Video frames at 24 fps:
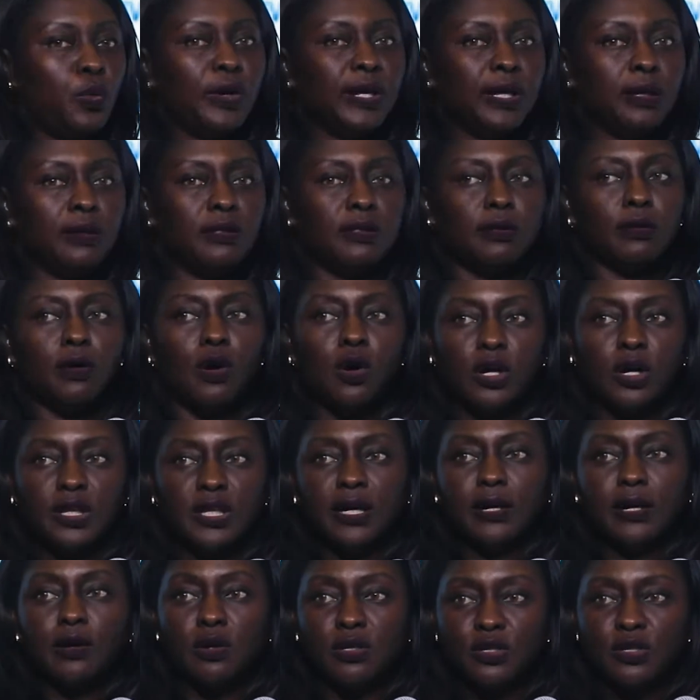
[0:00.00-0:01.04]
with
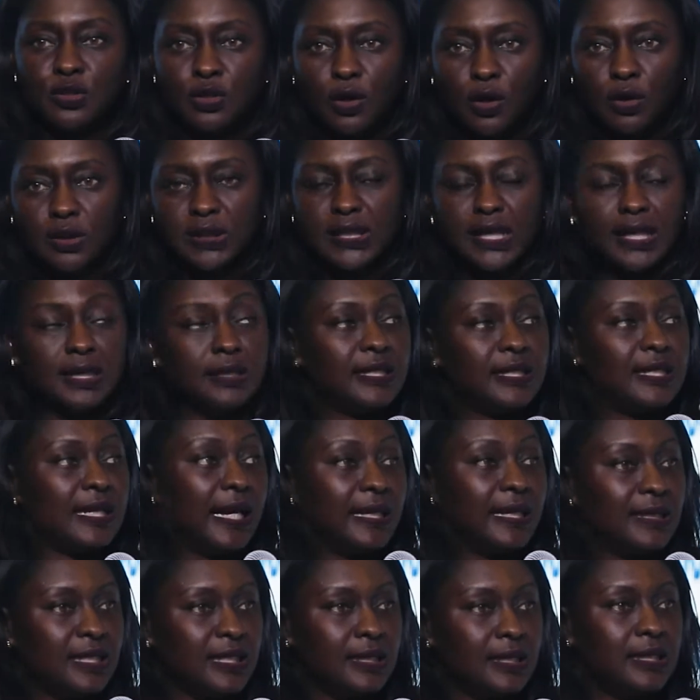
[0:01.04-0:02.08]
other consultants,
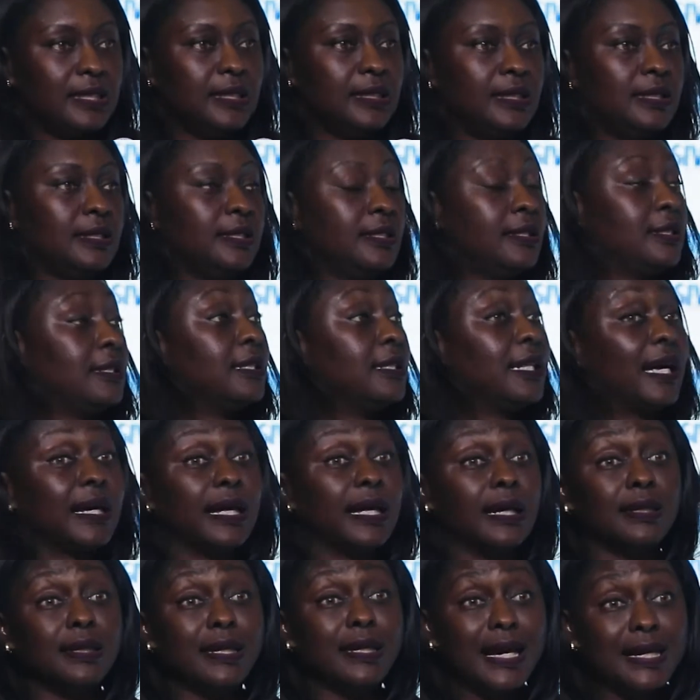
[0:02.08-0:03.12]
entities that
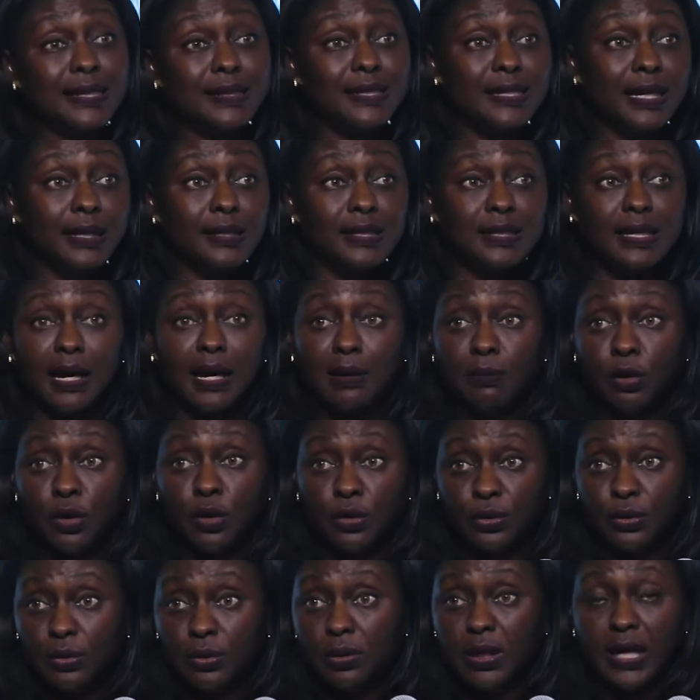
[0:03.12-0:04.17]
can license our
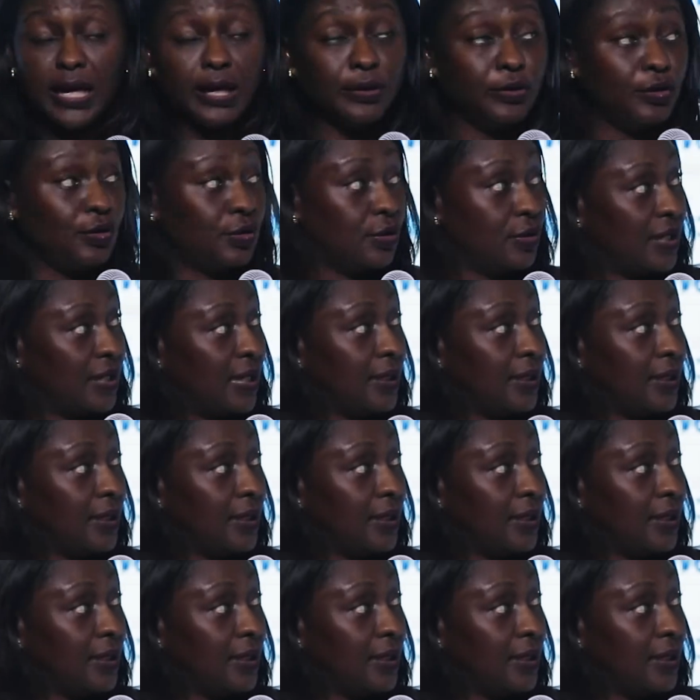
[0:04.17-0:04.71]
model and use